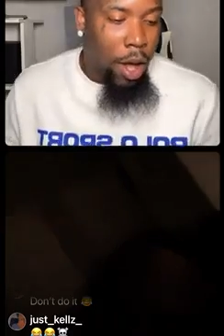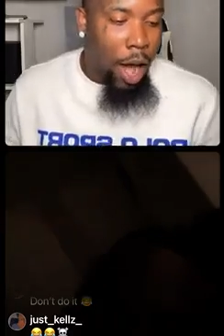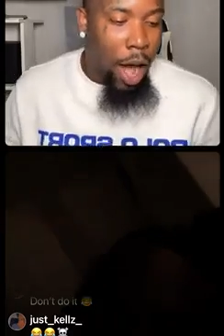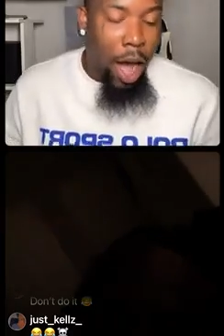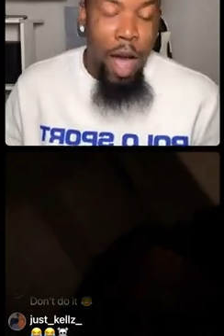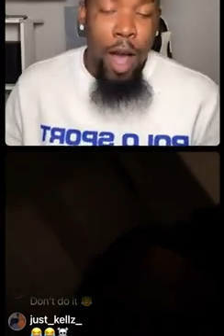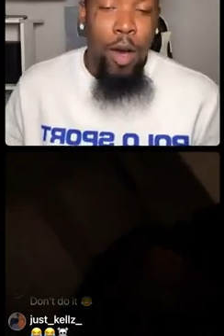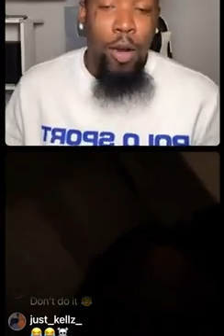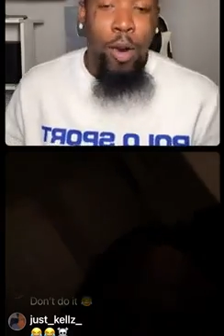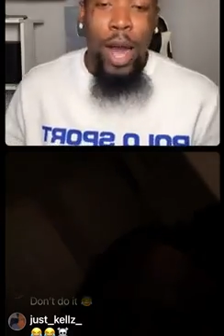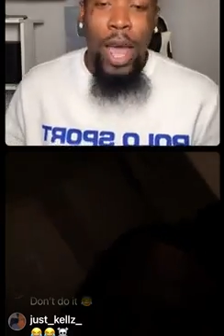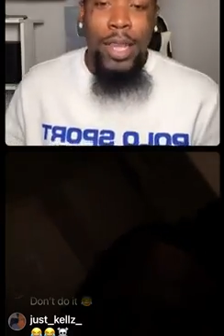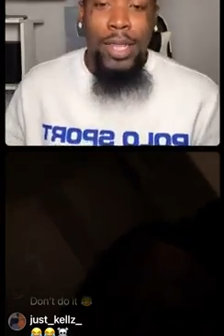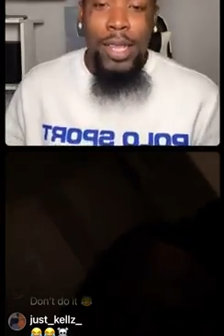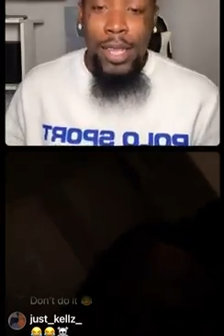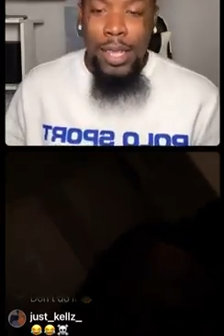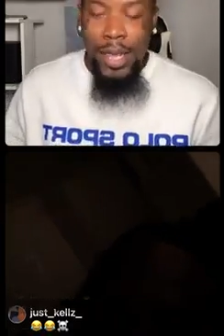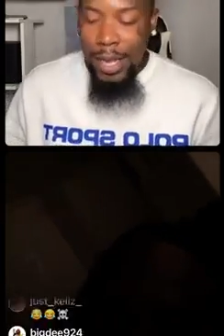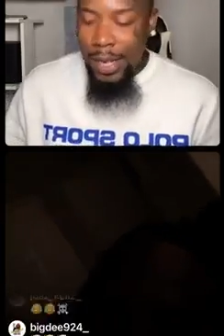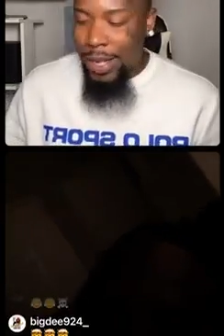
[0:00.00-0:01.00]
I don't like the
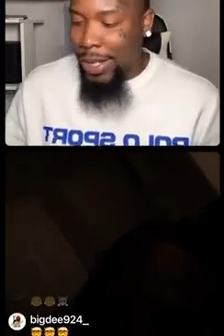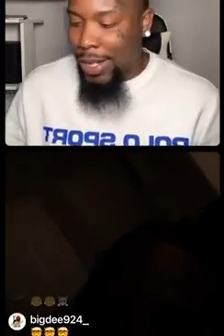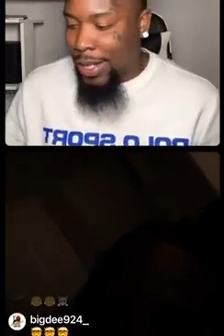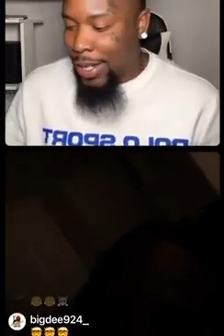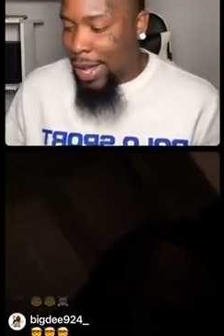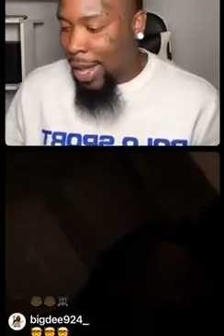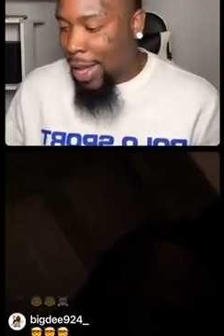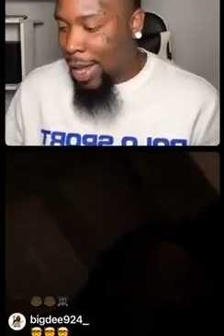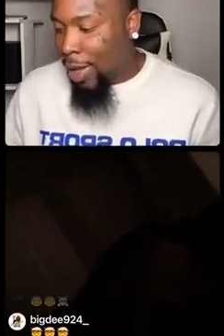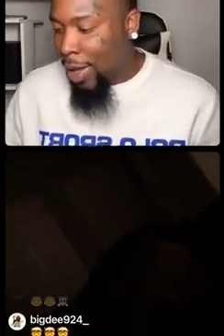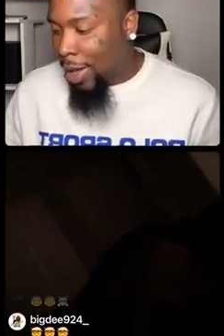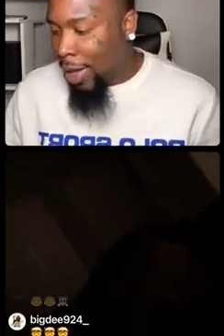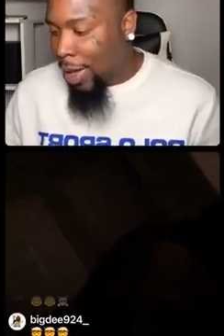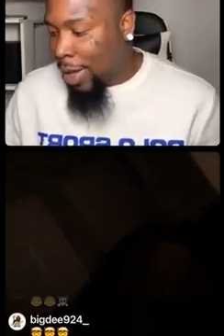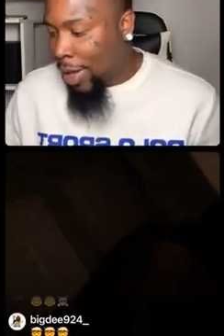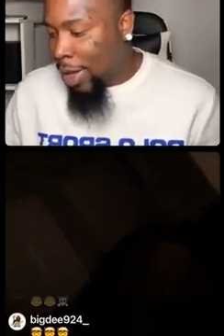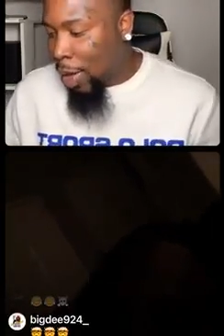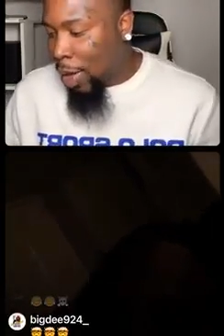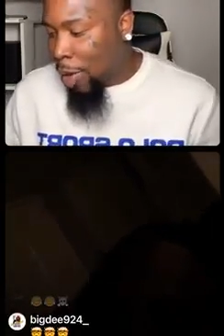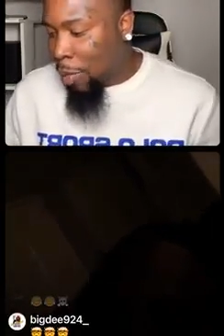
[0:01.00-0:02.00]
disrespect shit.
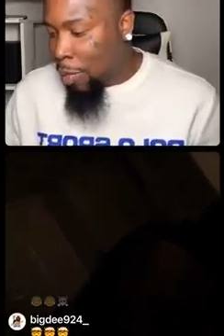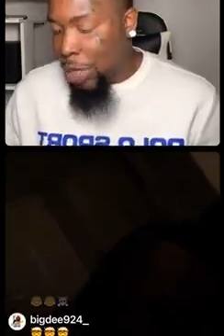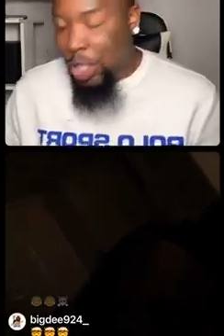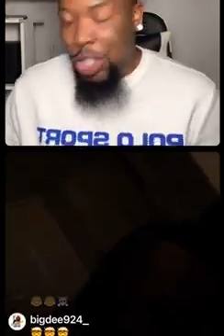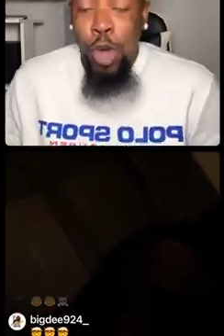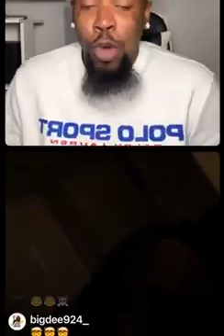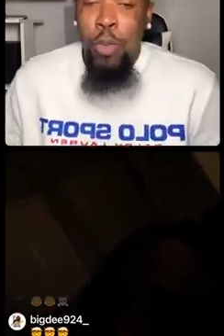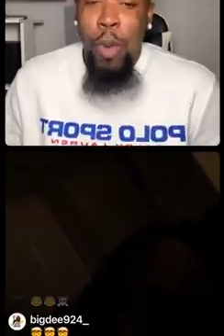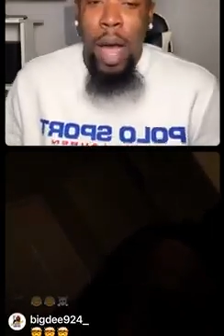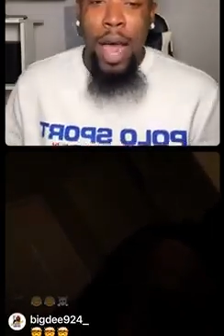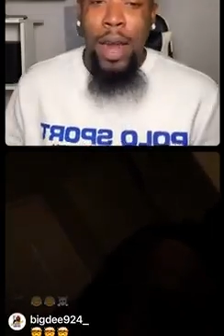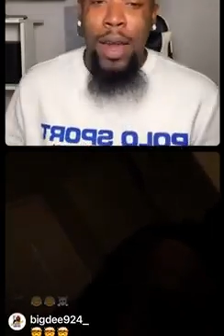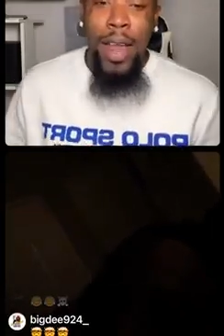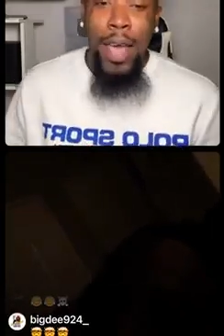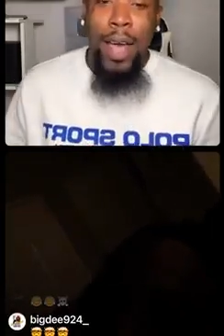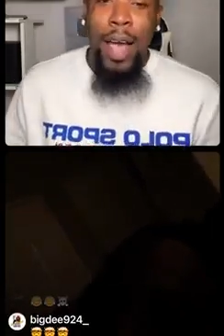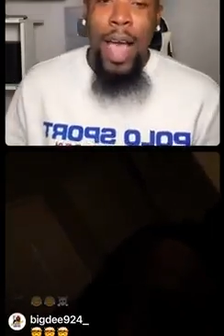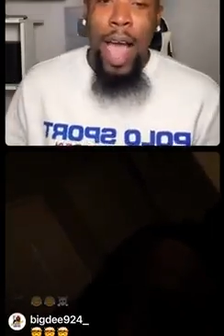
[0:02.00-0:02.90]
I know you don't. Nigga,